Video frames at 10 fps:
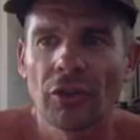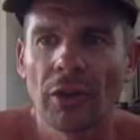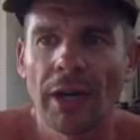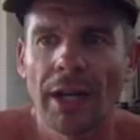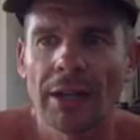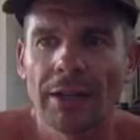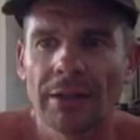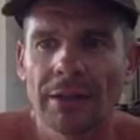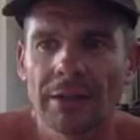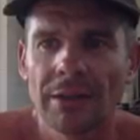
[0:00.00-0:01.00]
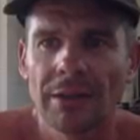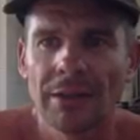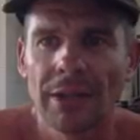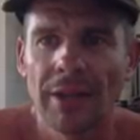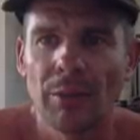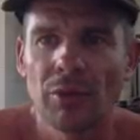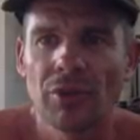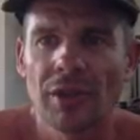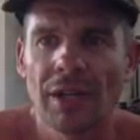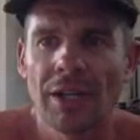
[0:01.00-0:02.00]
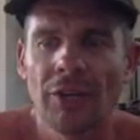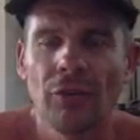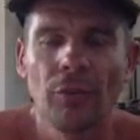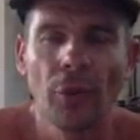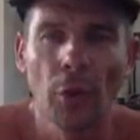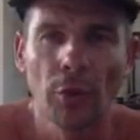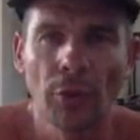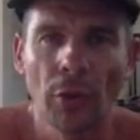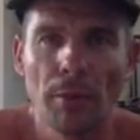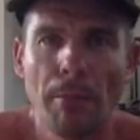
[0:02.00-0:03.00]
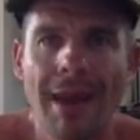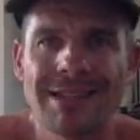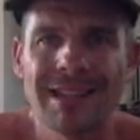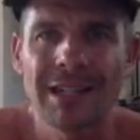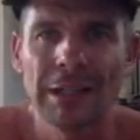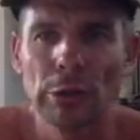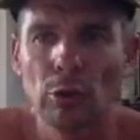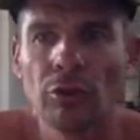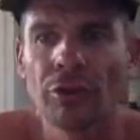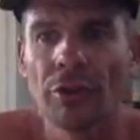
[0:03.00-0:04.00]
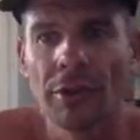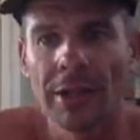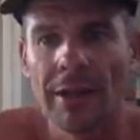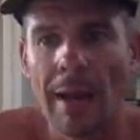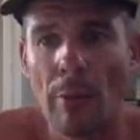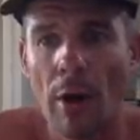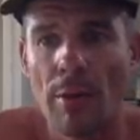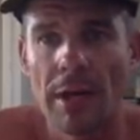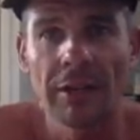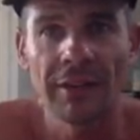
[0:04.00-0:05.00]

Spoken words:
guy getting the push there is very, very mentally lucid in that moment. He's